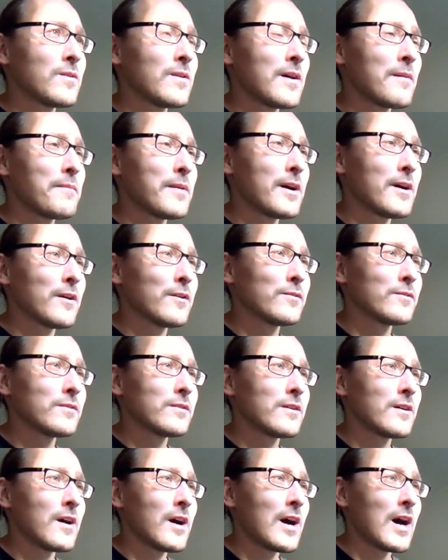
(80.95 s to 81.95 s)
about
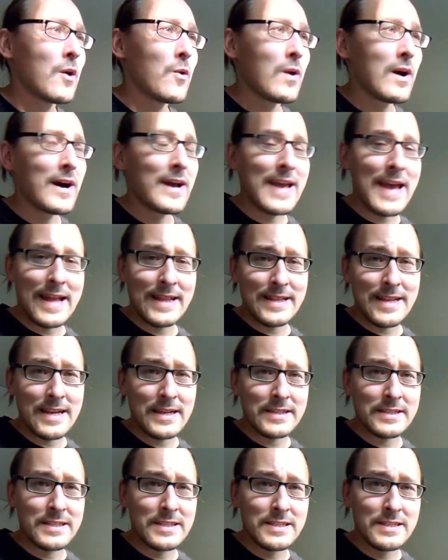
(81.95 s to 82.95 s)
how I
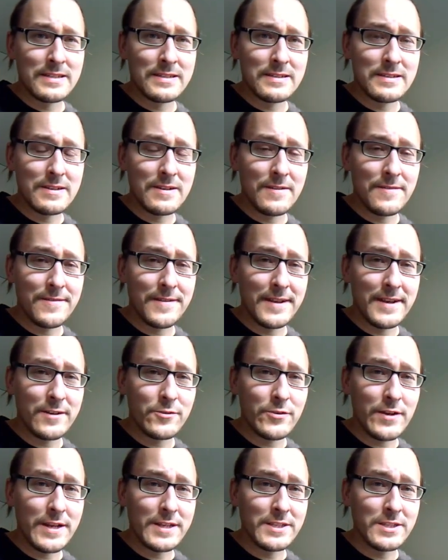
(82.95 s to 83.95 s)
attacked a
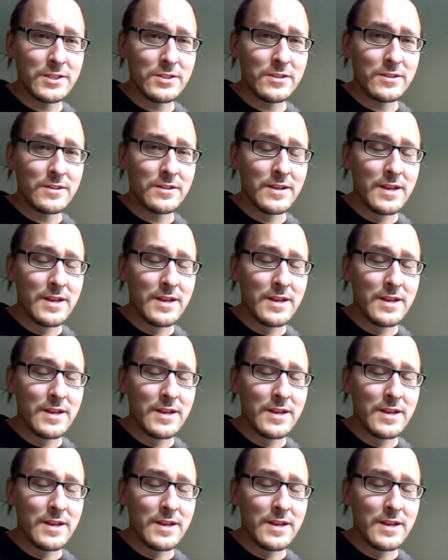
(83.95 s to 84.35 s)
federation